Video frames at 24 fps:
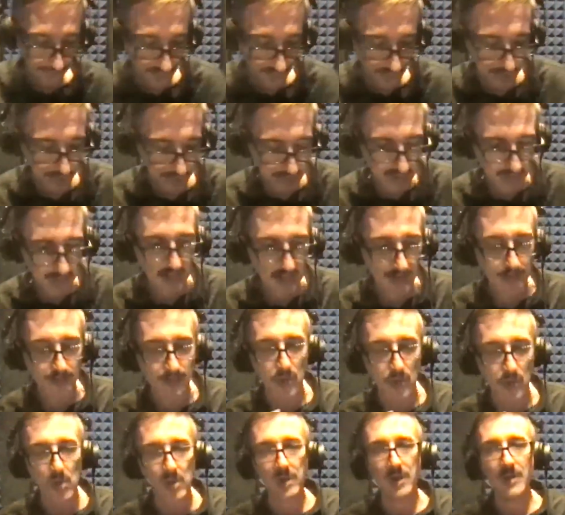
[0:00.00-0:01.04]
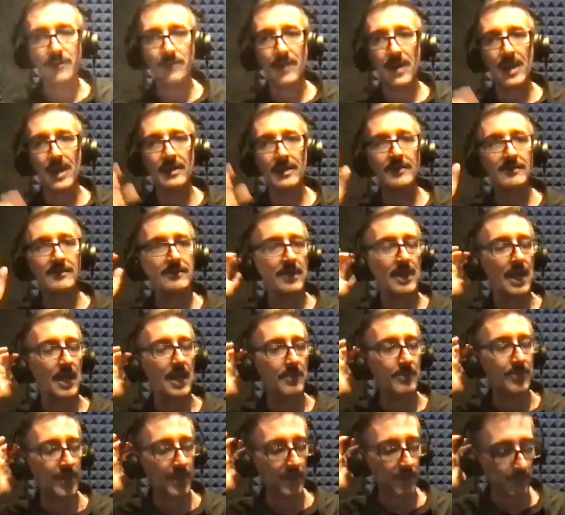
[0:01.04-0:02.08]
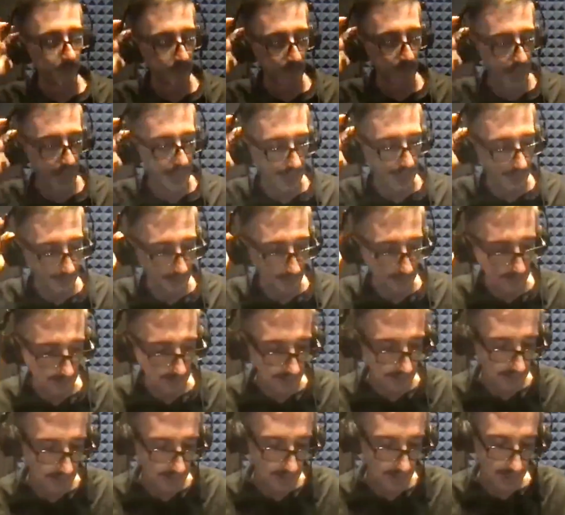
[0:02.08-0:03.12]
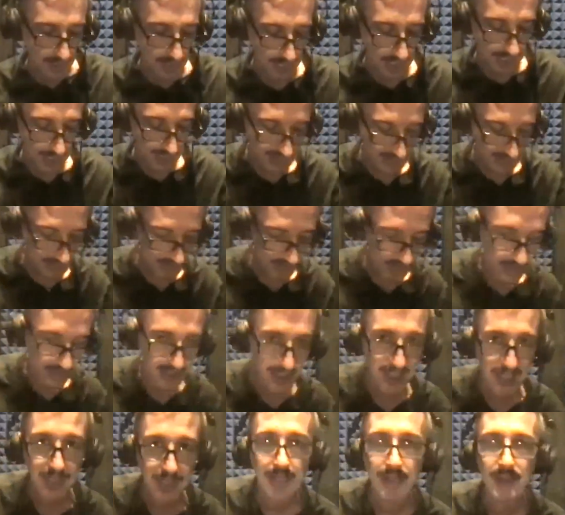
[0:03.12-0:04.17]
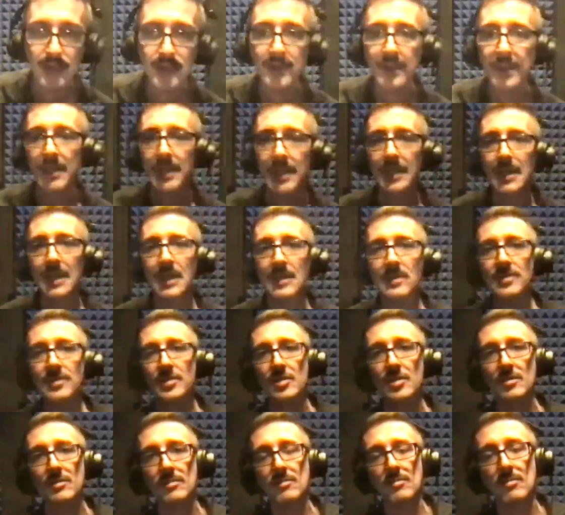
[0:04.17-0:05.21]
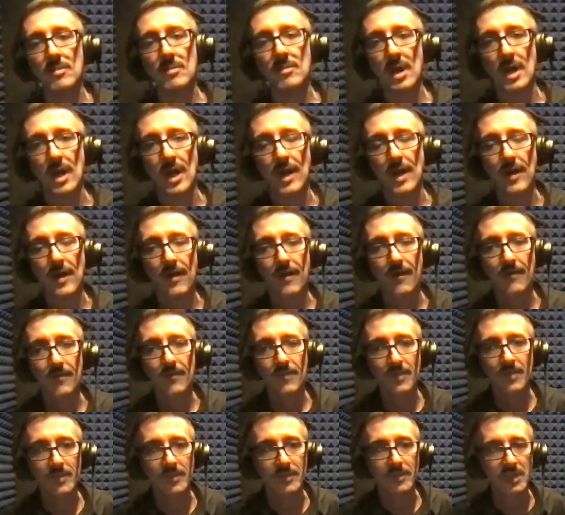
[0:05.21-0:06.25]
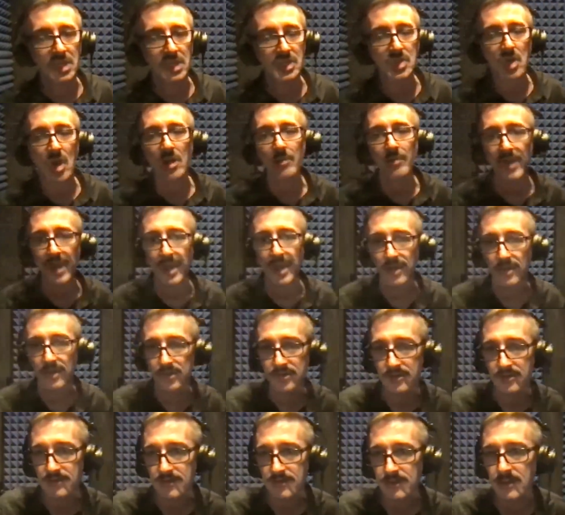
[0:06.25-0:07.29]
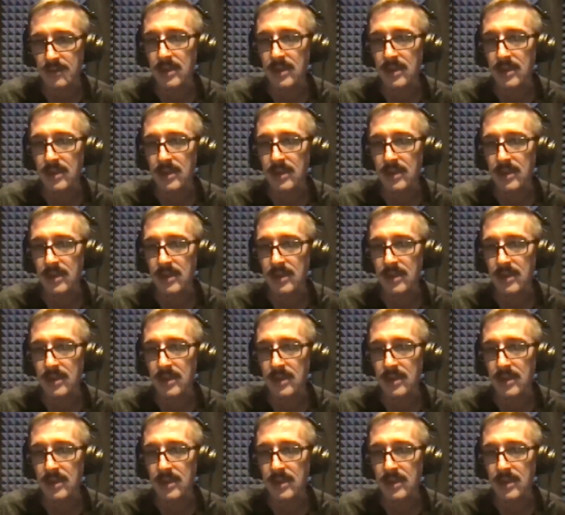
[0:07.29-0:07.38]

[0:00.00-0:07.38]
so between HornFX and Pedal Pad, I started getting into guitar pedals.